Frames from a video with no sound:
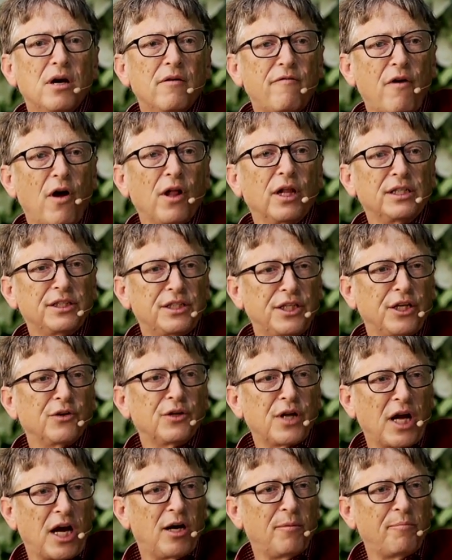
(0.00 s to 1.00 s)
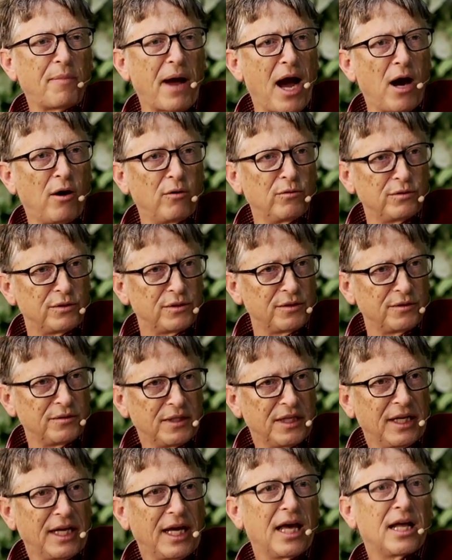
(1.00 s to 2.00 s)
volunteered to help out,
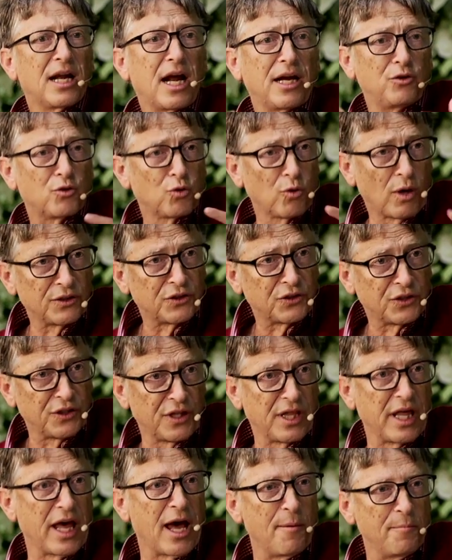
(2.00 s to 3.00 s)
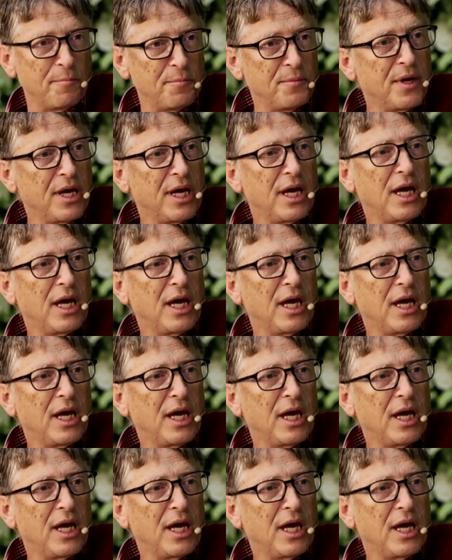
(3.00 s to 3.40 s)
and I trusted them.